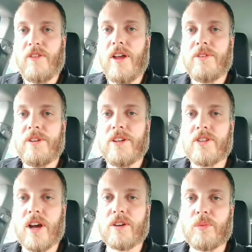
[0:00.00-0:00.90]
A father and
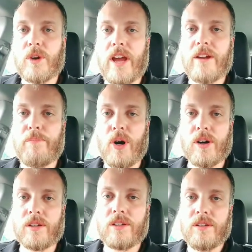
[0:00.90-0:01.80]
a daughter were at a
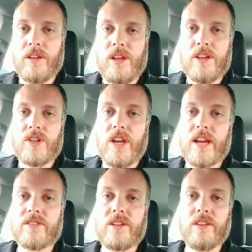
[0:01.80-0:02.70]
park.
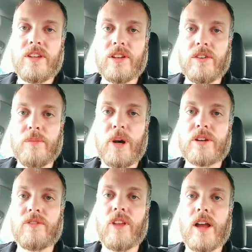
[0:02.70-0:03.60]
She accidentally killed a
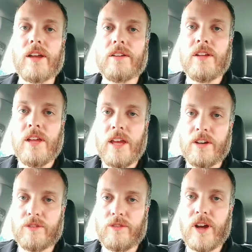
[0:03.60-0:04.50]
butterfly,
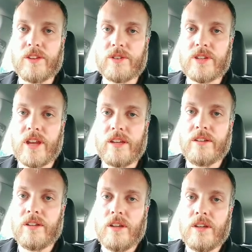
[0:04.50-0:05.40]
and her father
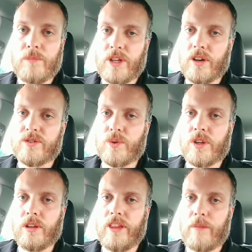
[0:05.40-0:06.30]
said, "Because
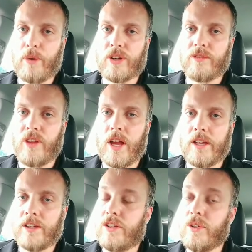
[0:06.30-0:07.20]
you killed that
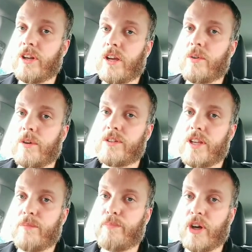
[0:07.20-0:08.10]
butterfly, you're not
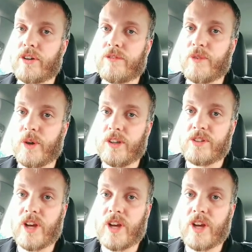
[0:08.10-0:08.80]
going to get butter for